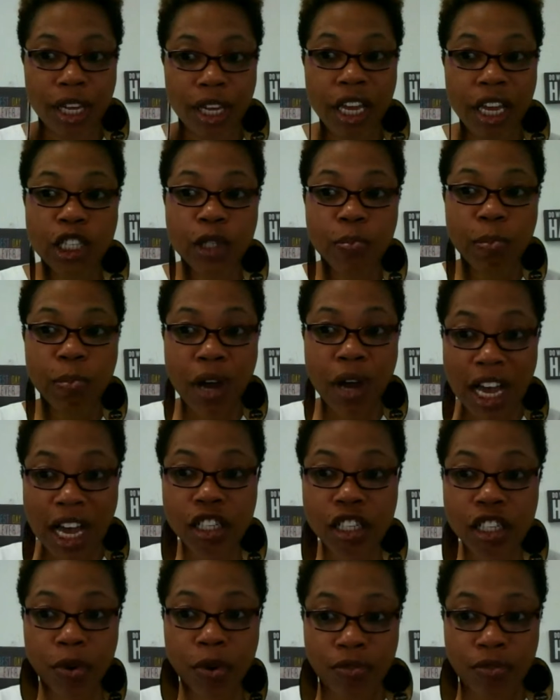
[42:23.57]
It's
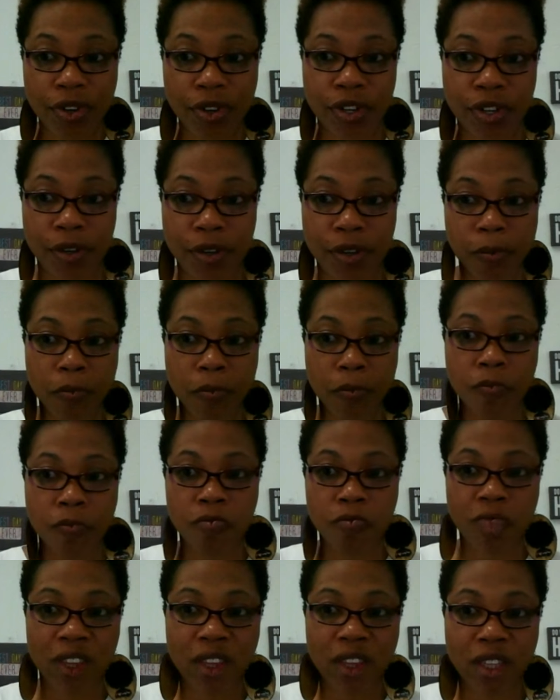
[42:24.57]
possible for you.
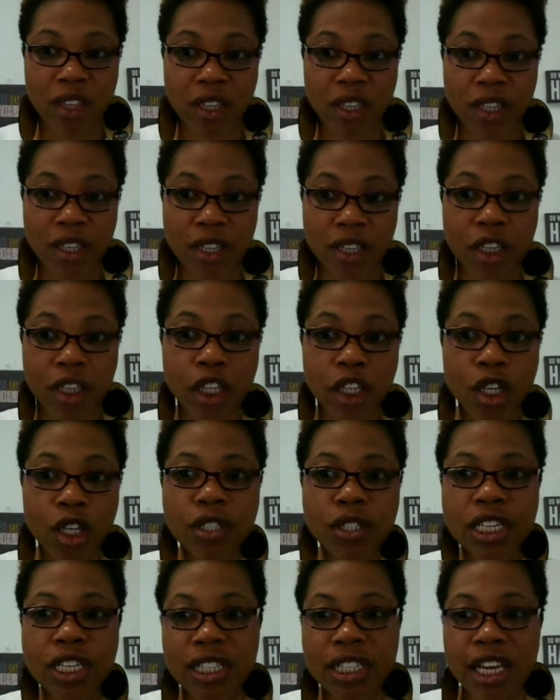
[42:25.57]

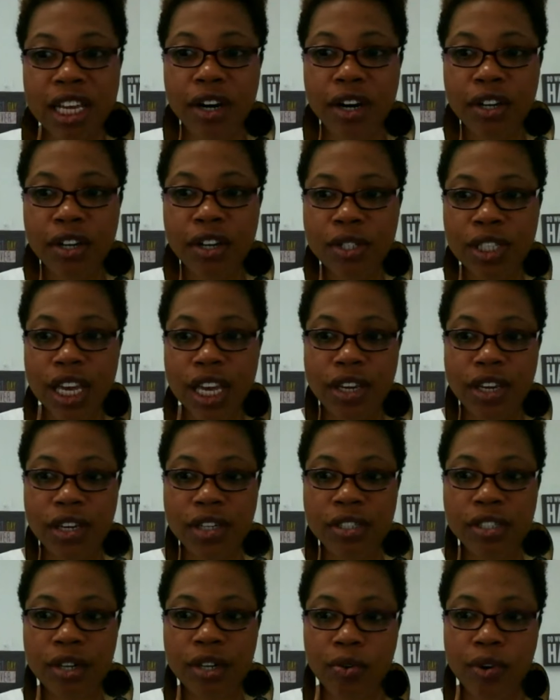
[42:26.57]
Lucy said, are you saying there is
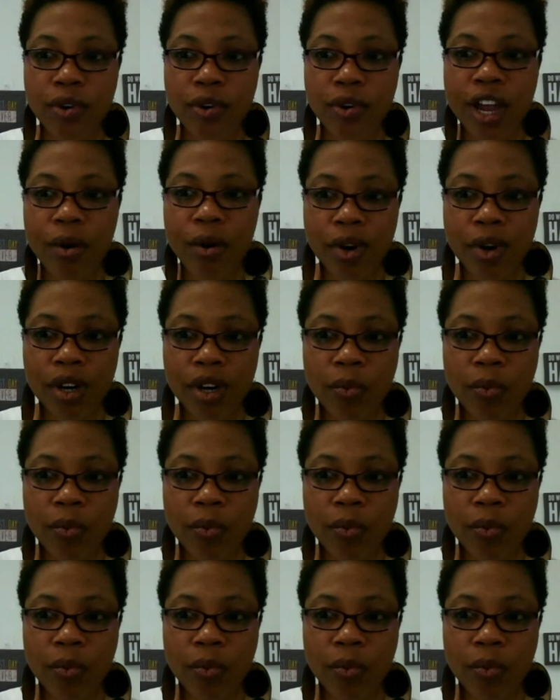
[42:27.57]
no groundwork?